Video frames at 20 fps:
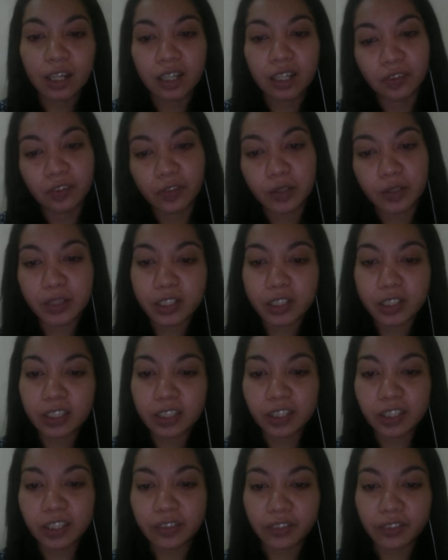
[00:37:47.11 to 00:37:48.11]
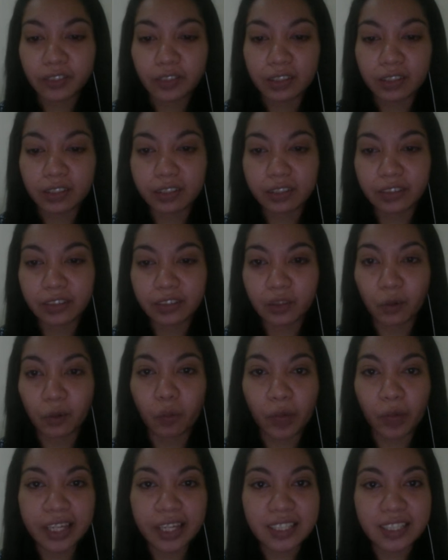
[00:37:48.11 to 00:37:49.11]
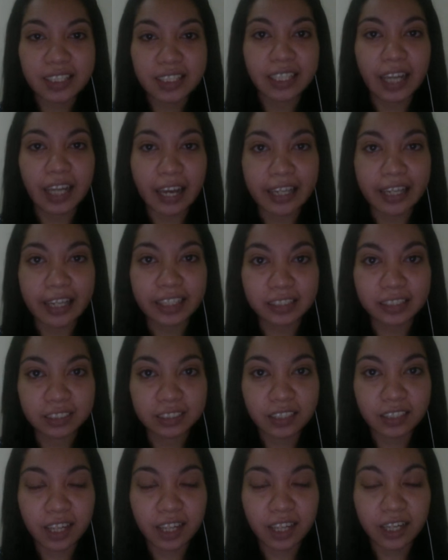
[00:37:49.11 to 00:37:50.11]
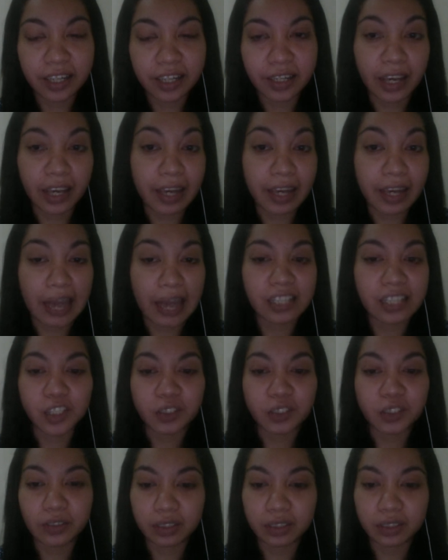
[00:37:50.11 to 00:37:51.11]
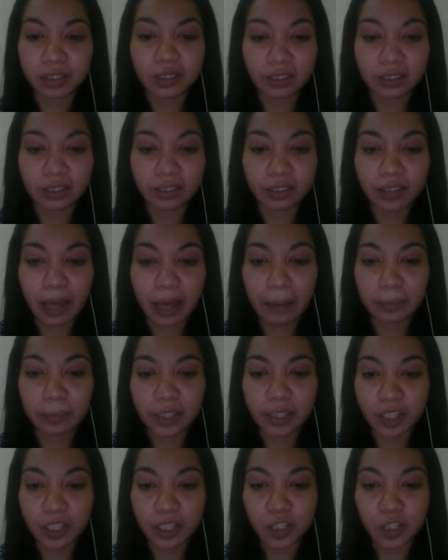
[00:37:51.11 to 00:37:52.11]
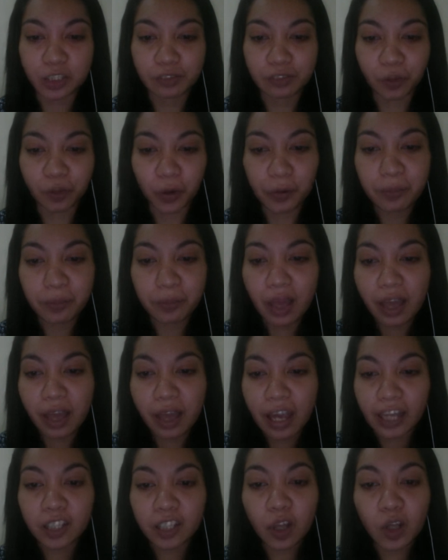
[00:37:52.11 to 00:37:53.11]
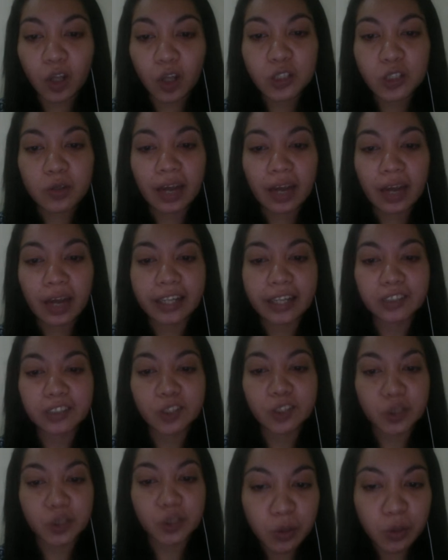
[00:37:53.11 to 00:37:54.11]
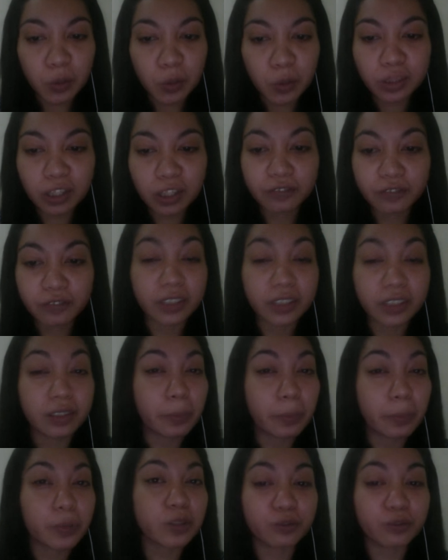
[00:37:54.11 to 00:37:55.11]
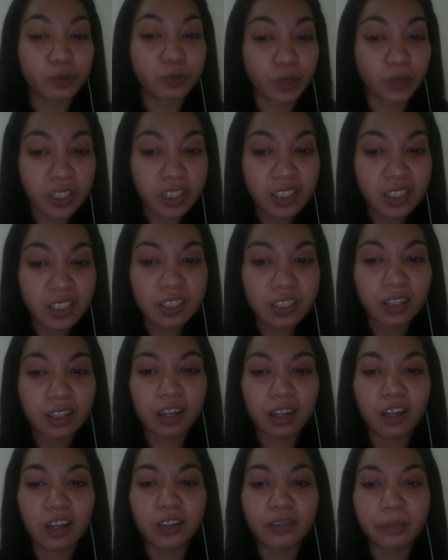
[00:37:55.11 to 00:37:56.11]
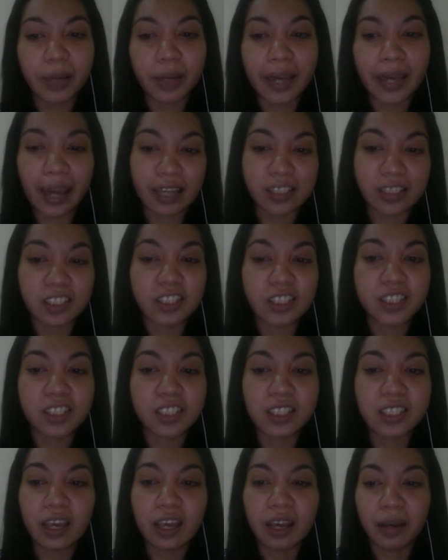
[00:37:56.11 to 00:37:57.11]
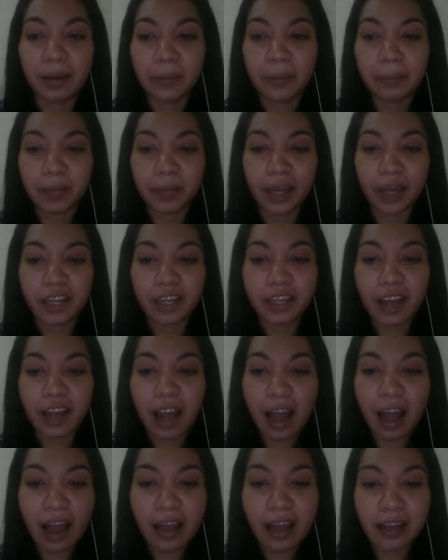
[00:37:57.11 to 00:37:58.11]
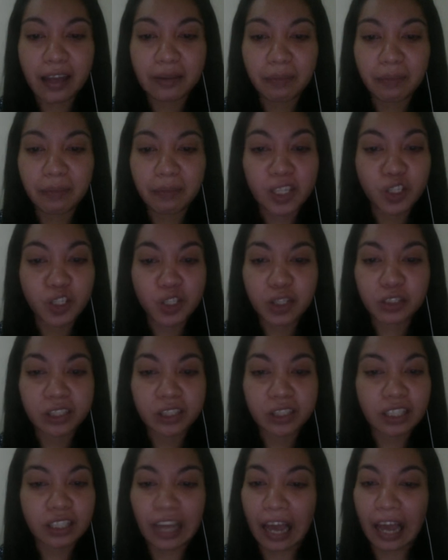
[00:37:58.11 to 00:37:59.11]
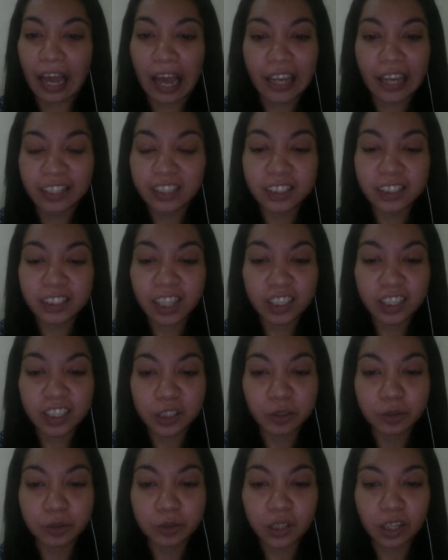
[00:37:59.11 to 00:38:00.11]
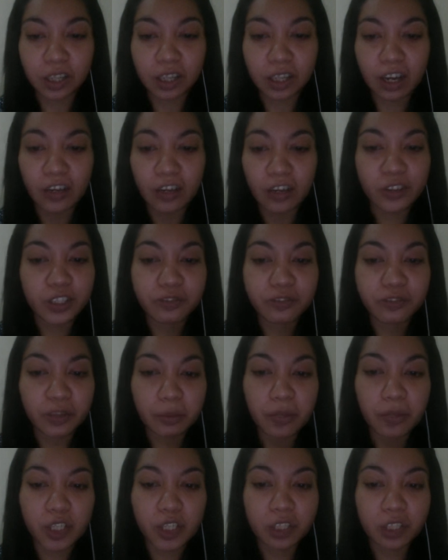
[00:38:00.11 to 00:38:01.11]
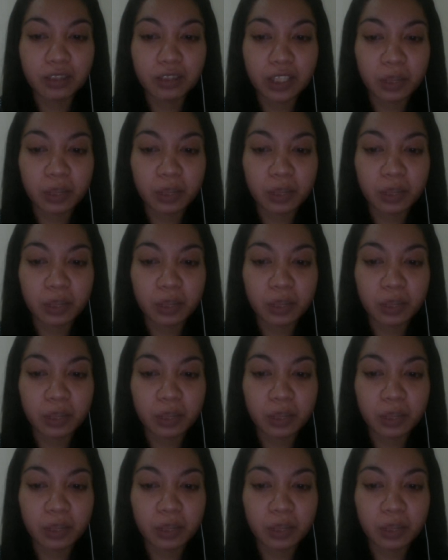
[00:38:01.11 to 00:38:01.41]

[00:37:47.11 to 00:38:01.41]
those are the ways that I answer the application form. And also I took note of the number of words on my answers, and I made sure that I did not include other information that